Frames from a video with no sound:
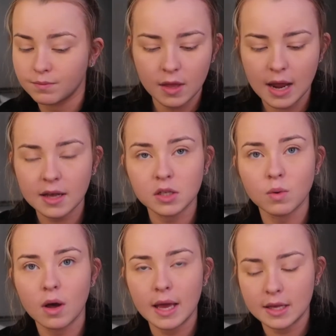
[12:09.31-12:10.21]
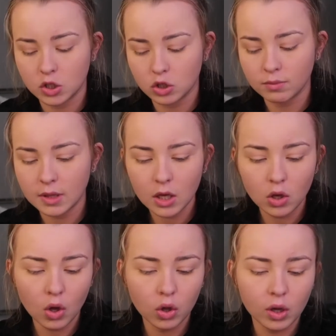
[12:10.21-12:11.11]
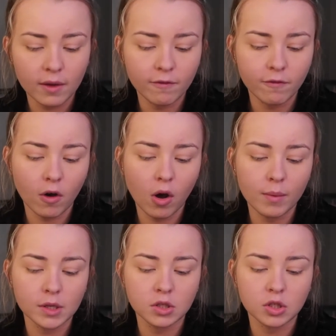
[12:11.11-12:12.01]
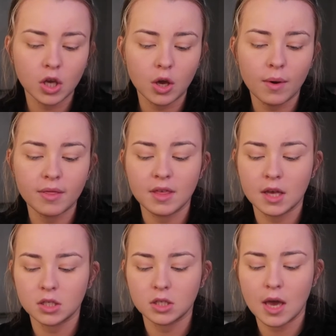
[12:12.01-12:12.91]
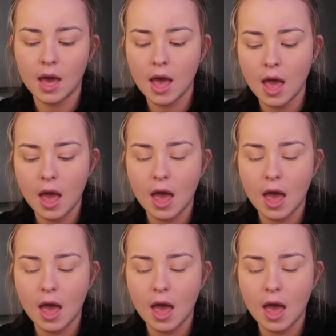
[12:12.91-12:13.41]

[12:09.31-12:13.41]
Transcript: The next one is something you're looking forward to this year.